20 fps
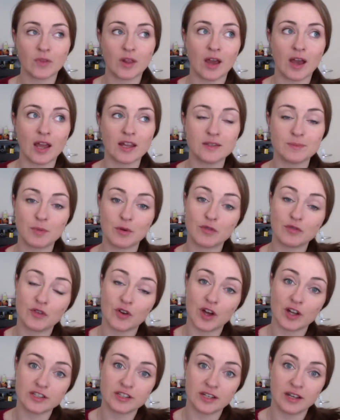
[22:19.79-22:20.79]
I'd
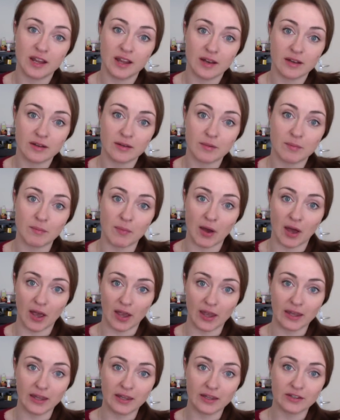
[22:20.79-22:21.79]
prefer to knit
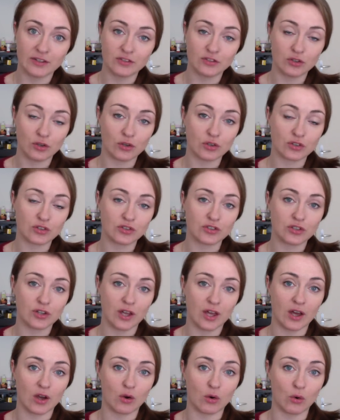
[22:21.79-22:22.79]
my socks
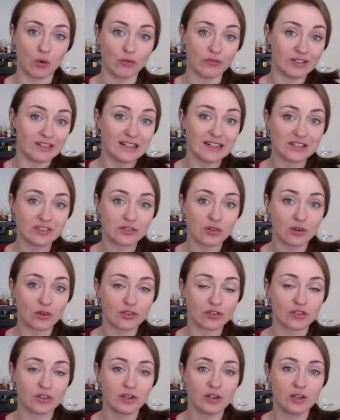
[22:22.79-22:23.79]
or vanilla
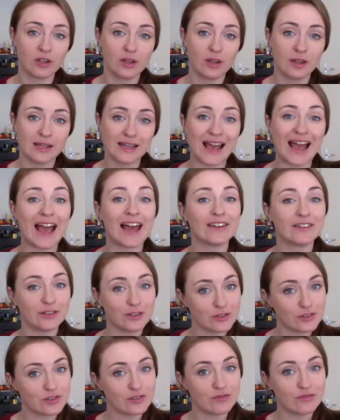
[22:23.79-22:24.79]
socks,
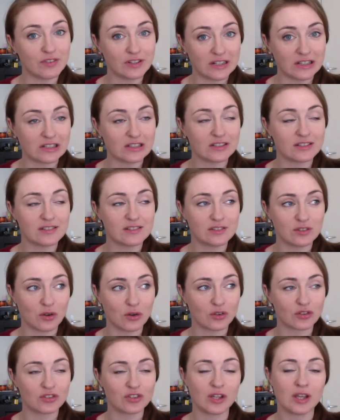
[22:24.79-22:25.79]
adult vanilla
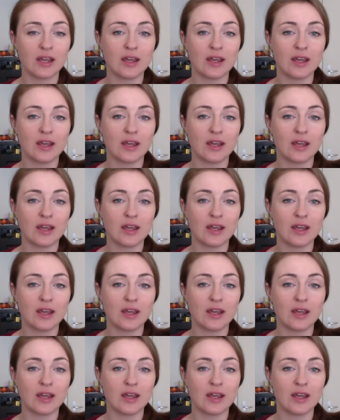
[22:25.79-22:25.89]
socks,